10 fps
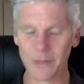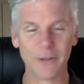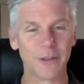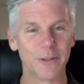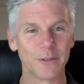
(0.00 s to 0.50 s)
You
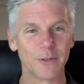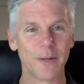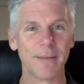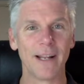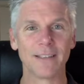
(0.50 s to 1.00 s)
can do a
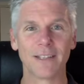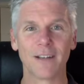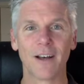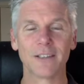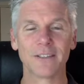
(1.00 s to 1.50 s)
20-minute
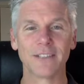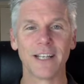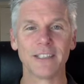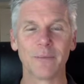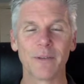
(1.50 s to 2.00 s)

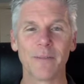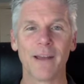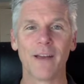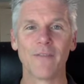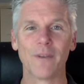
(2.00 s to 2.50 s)
consultation with me
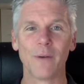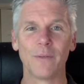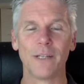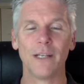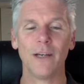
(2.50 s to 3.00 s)
on the
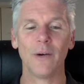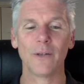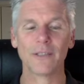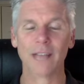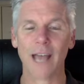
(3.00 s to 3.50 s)
phone or
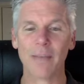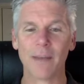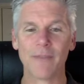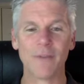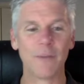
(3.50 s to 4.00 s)
Skype
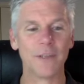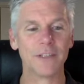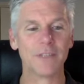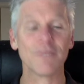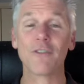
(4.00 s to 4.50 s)
if you
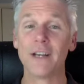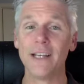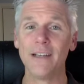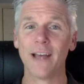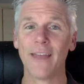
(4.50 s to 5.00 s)
wish,
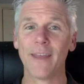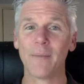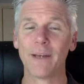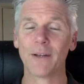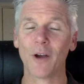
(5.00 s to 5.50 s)
free, and then
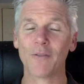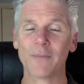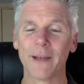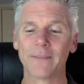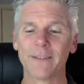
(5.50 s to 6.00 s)
we can go
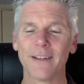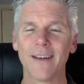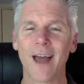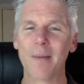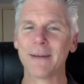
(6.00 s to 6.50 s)
from there.
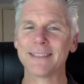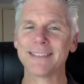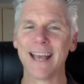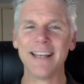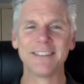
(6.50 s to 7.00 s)

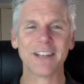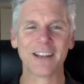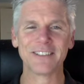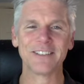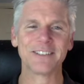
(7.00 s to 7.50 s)
Namaste.
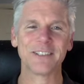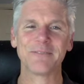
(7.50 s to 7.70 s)
Talk to you soon.